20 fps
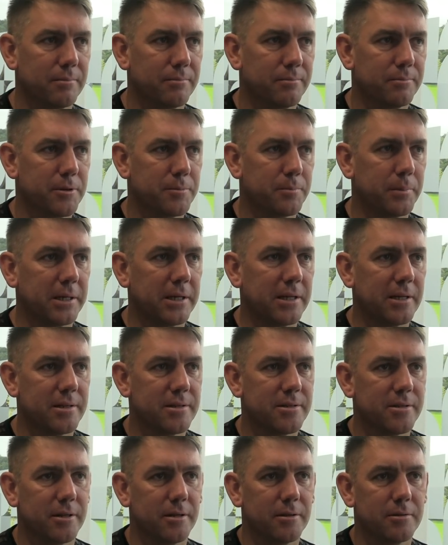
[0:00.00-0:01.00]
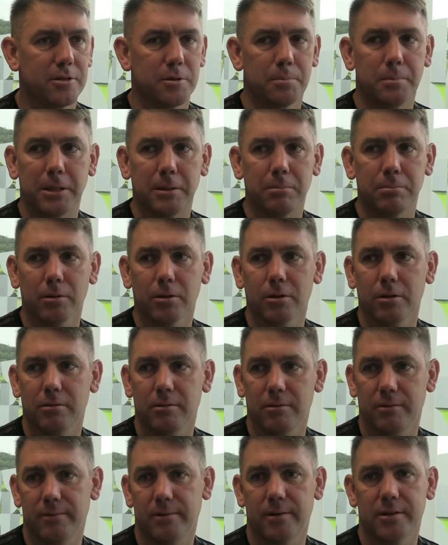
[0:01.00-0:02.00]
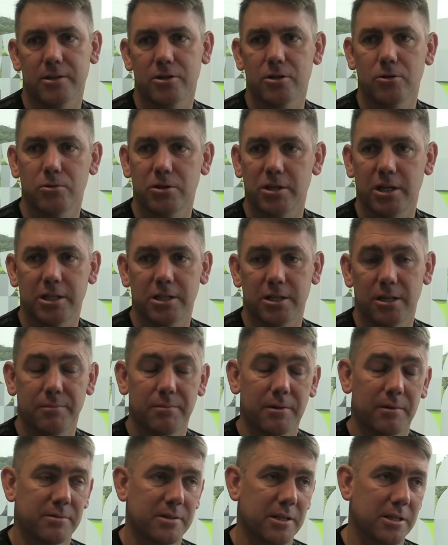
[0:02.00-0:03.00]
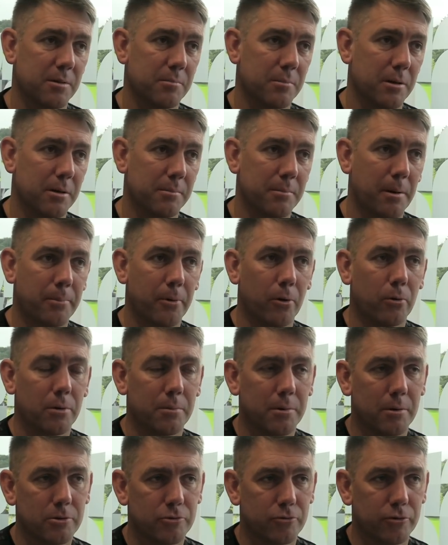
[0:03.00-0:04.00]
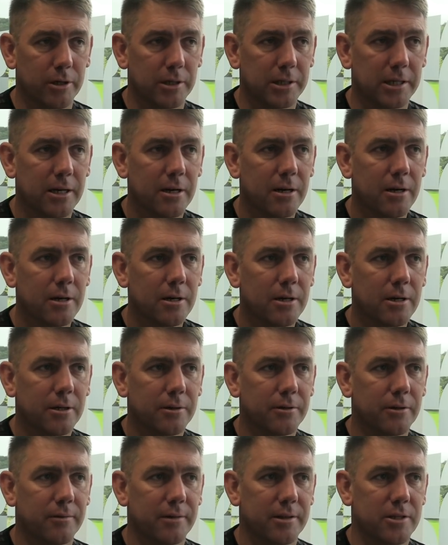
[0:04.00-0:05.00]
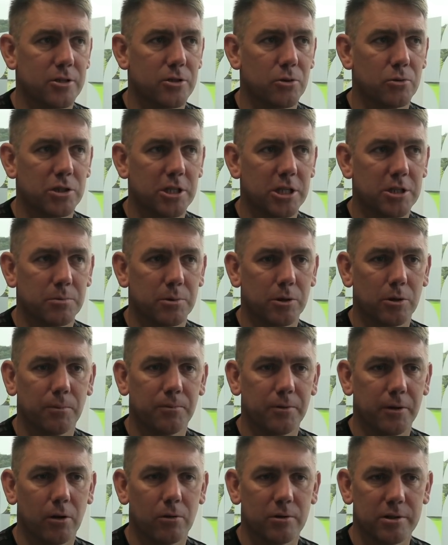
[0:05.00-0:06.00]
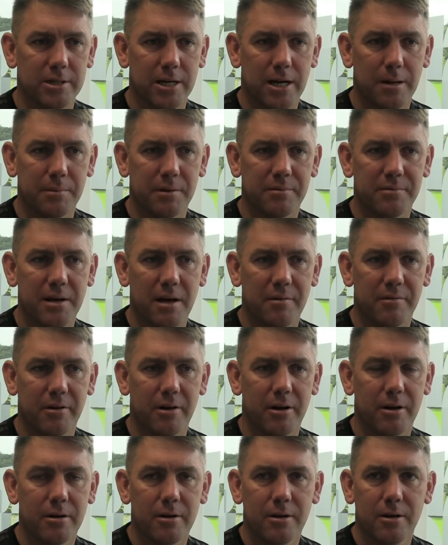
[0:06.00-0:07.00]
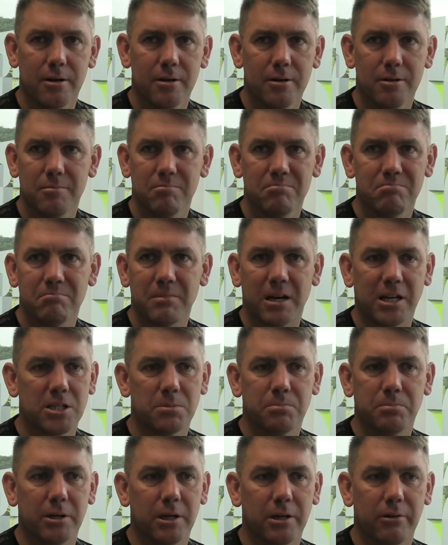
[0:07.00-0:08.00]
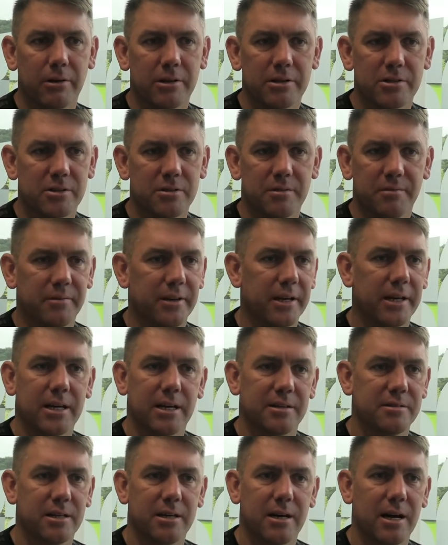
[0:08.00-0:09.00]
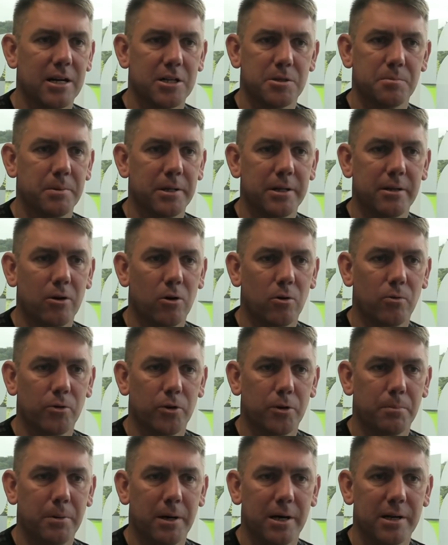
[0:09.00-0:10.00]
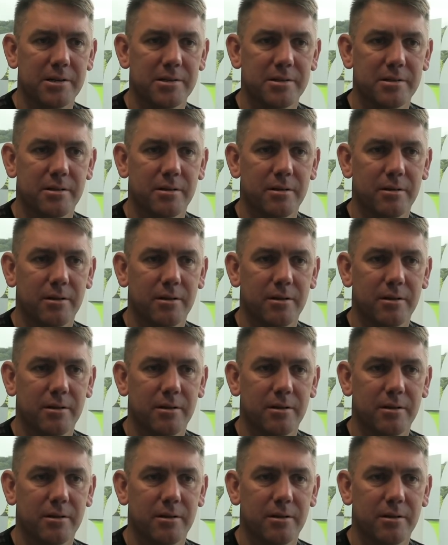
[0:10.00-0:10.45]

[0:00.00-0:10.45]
speaking to people at our association, I've said it in my programme notes really, that I've had an association with the club for a long time. They've never experienced the Vic as it has been over the past